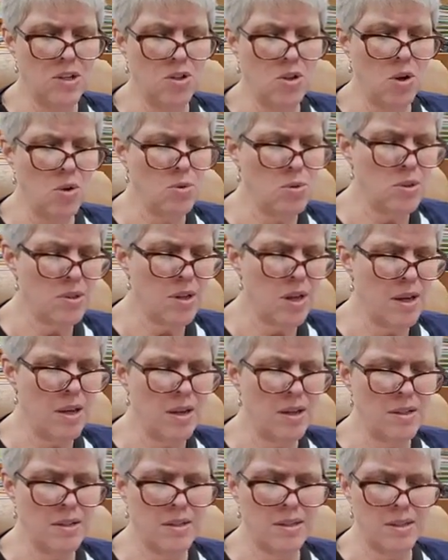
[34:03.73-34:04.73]

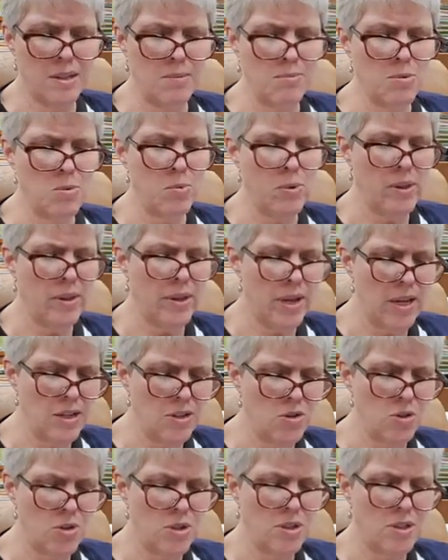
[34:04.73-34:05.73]
Doskin seemed really
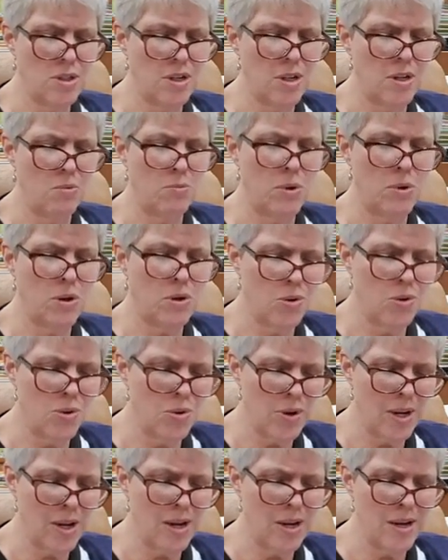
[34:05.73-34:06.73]
interested in
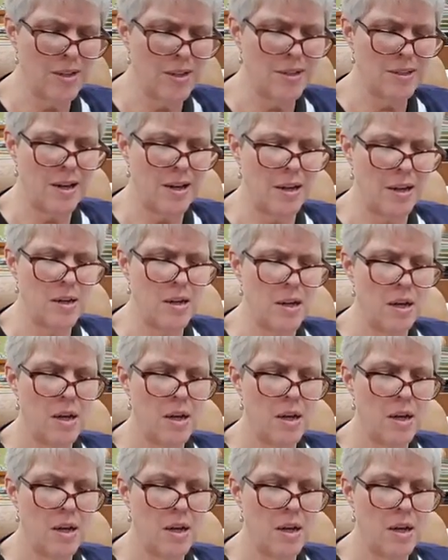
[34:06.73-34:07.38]
recruiting us and...